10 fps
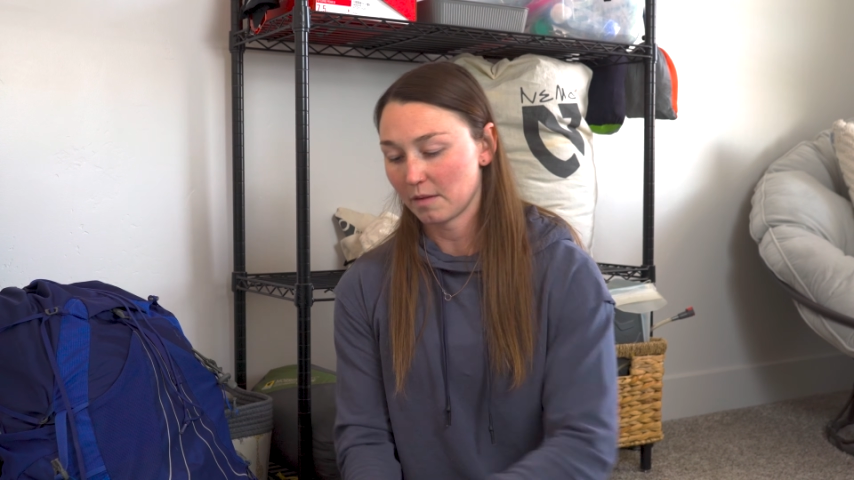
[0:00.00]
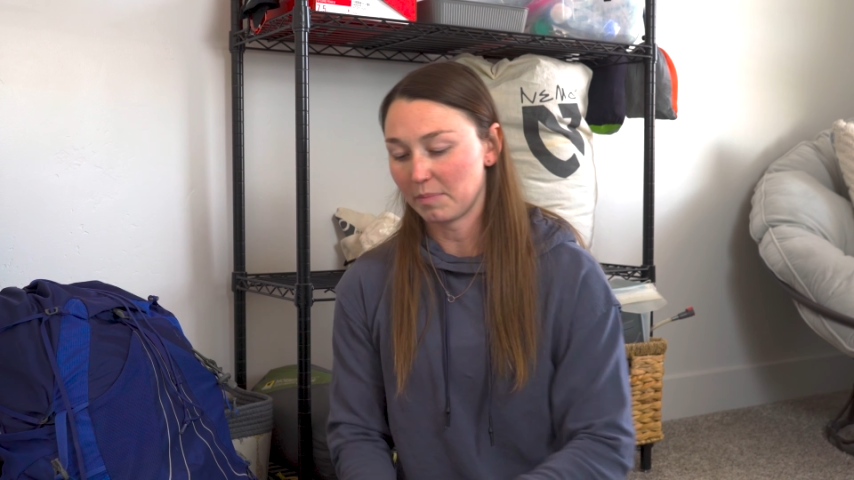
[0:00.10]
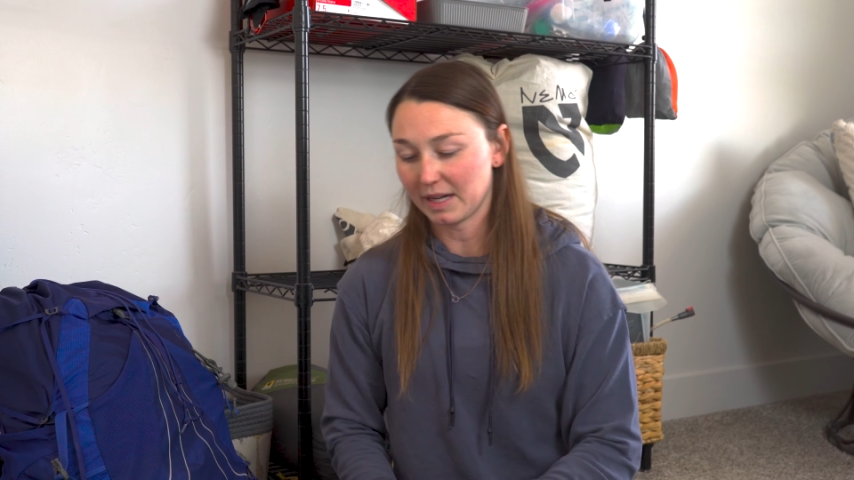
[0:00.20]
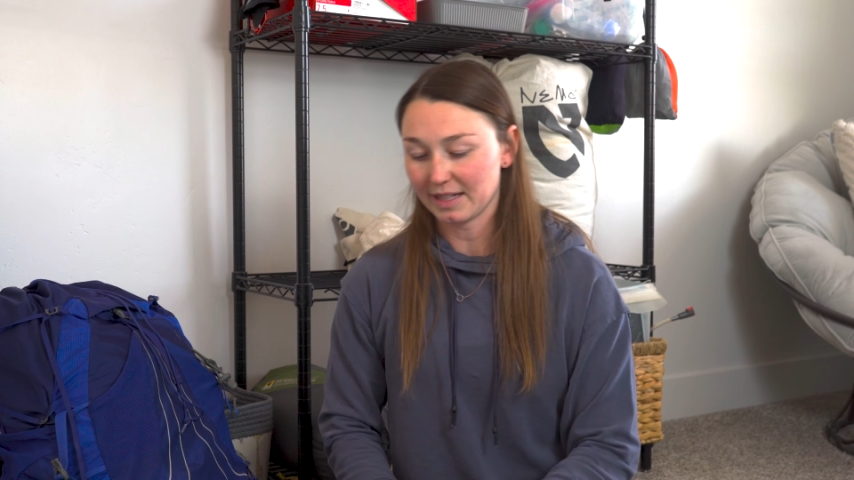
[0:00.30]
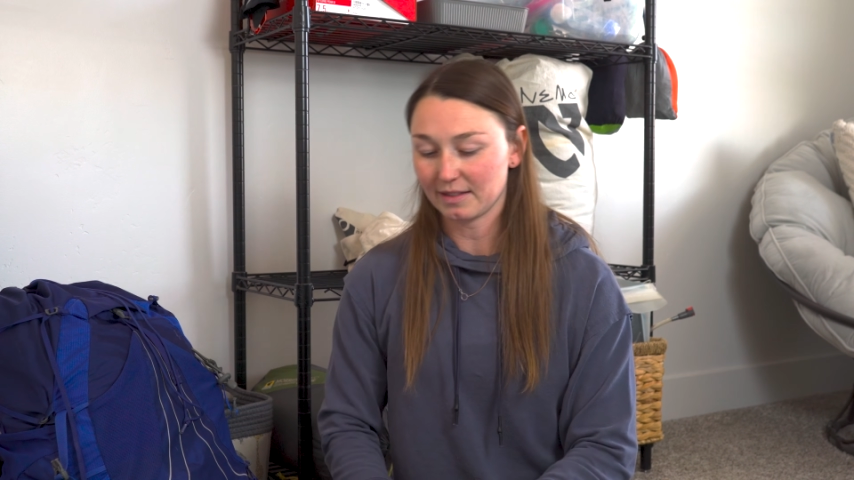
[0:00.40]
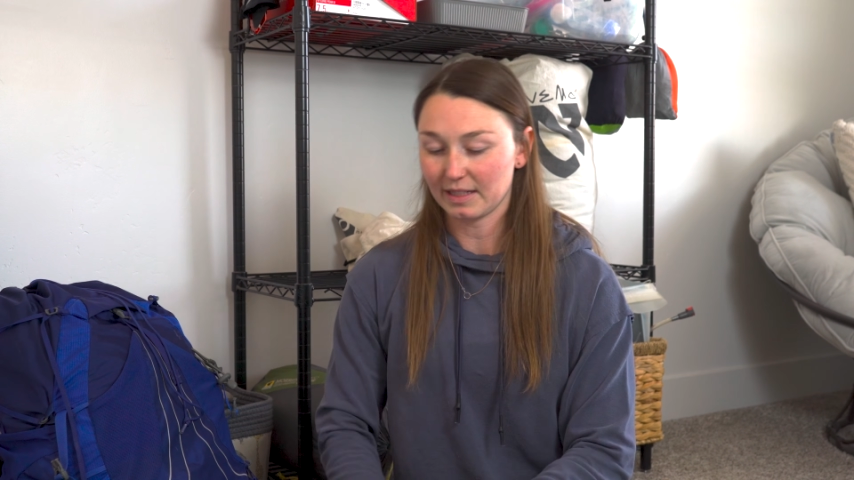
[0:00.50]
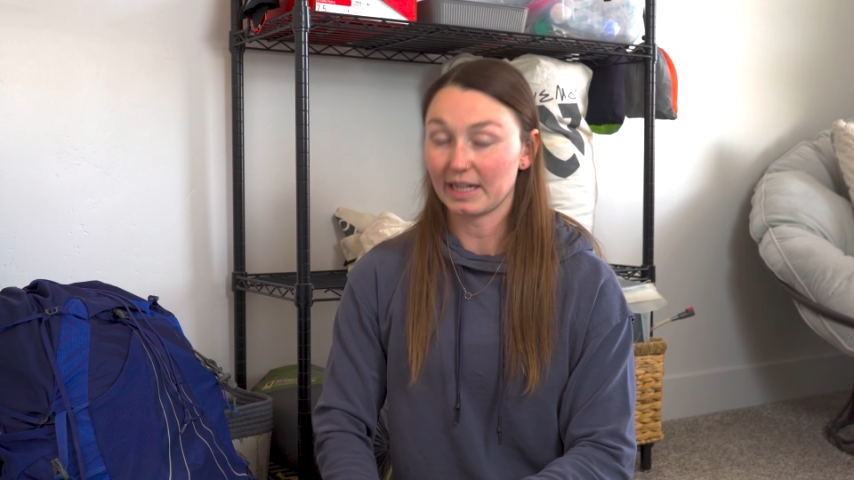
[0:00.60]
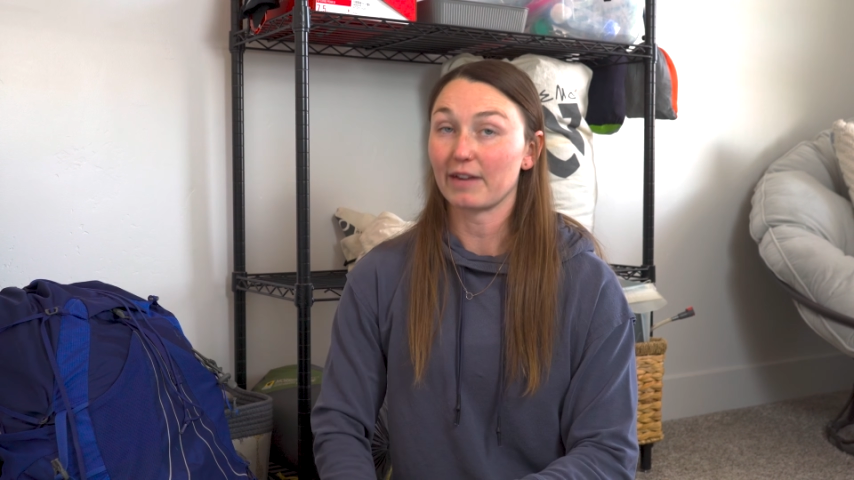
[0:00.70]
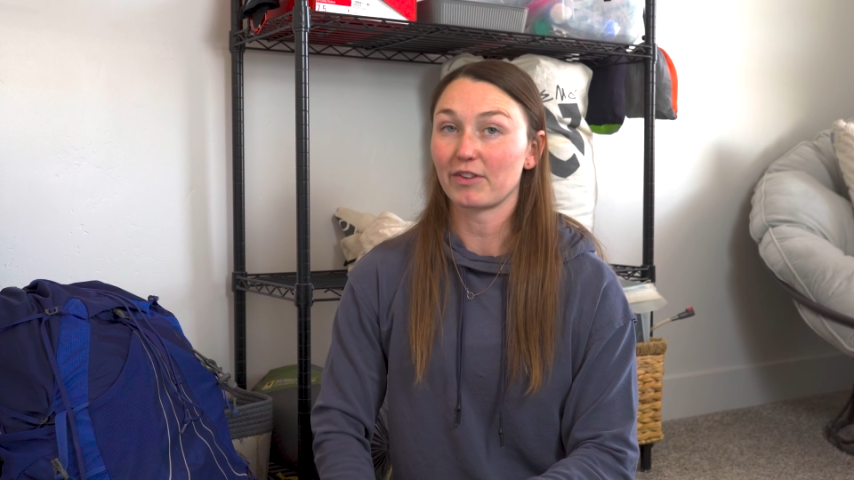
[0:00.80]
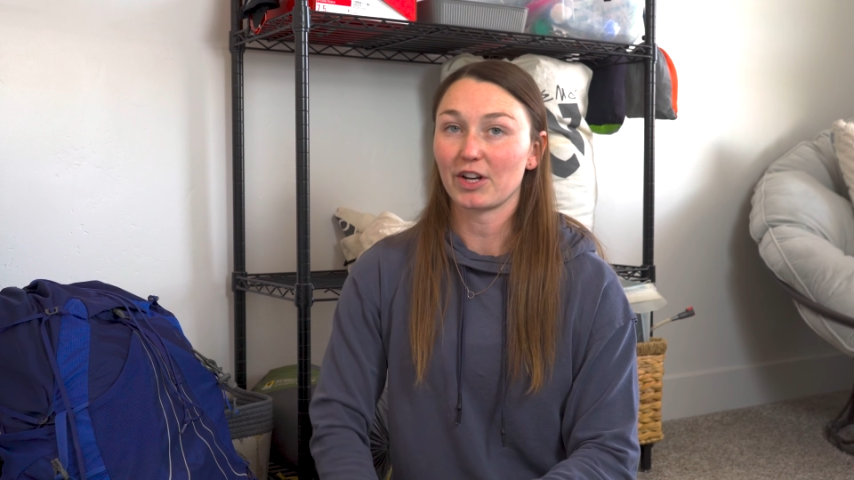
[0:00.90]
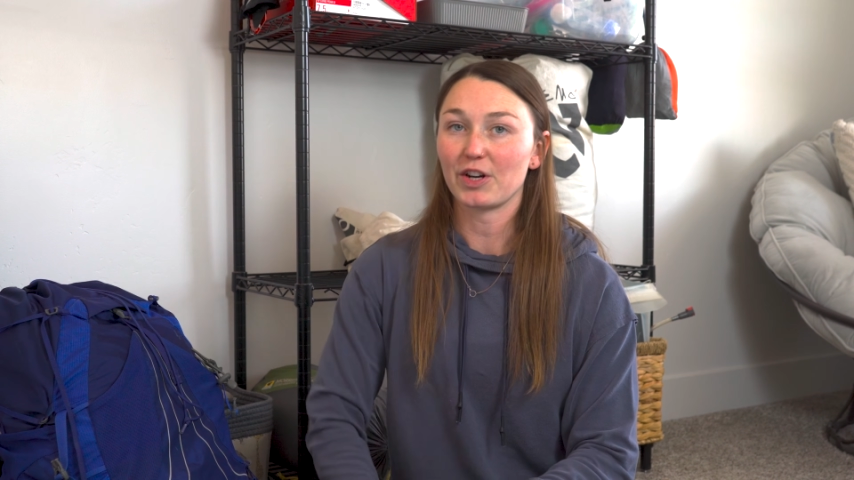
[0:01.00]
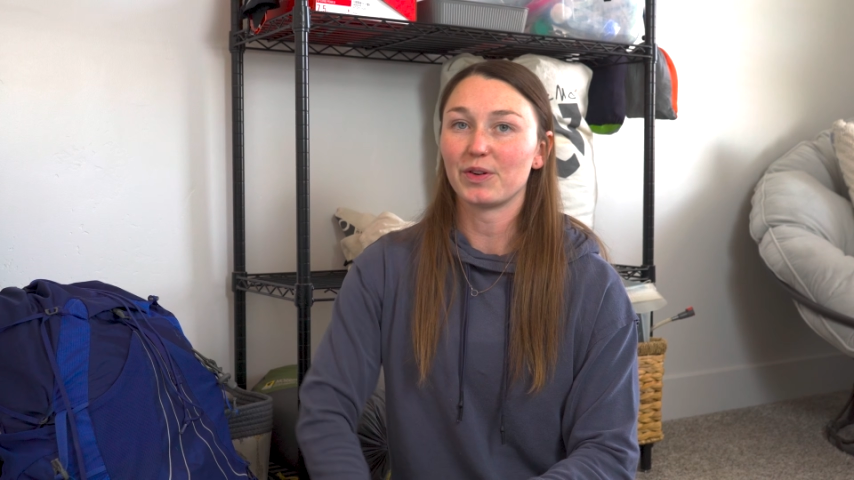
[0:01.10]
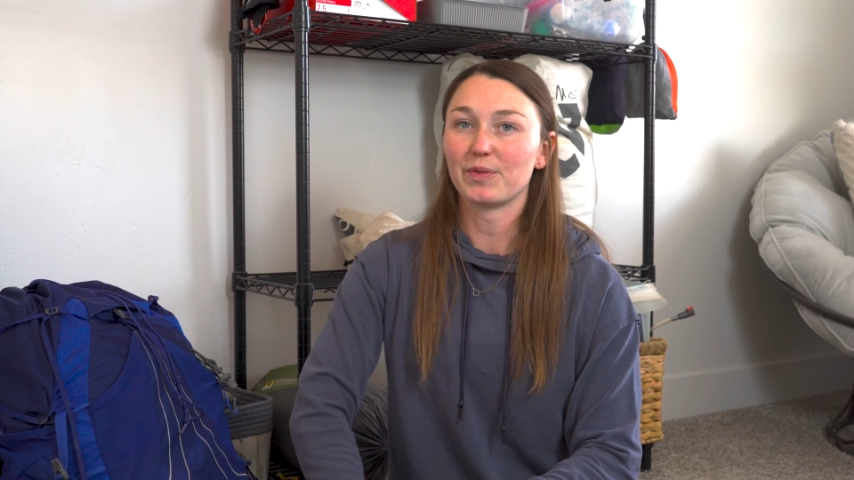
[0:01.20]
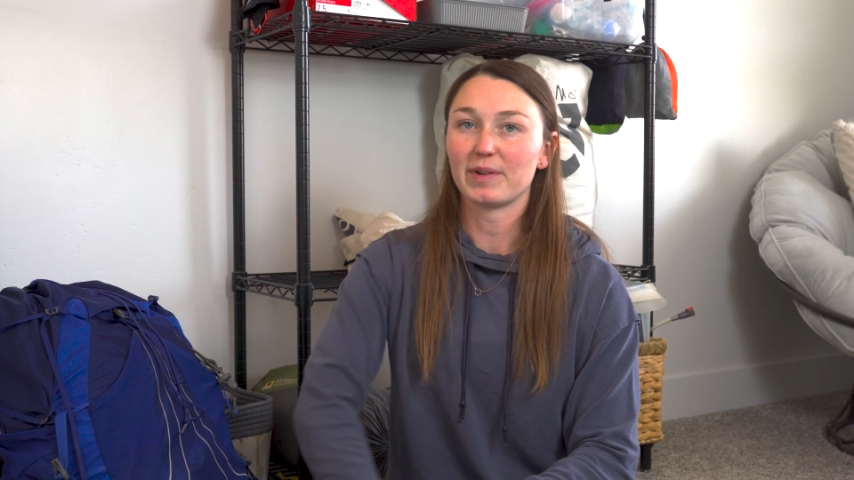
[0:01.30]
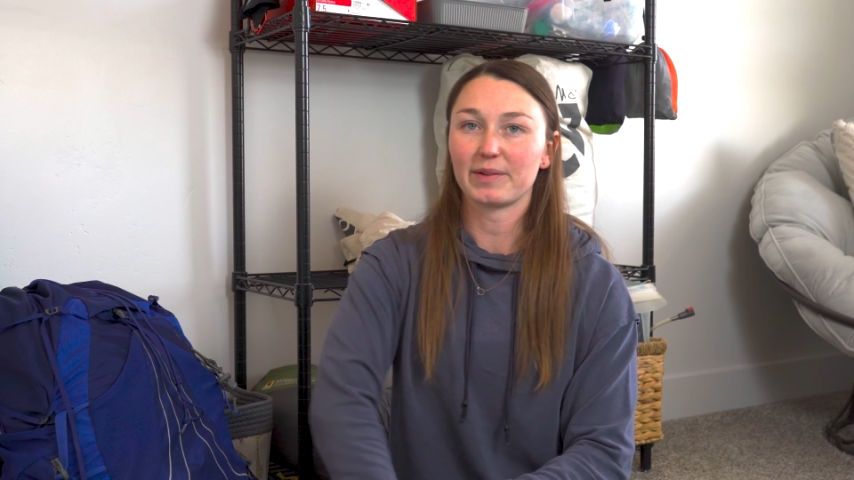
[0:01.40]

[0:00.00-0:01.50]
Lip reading: but you never know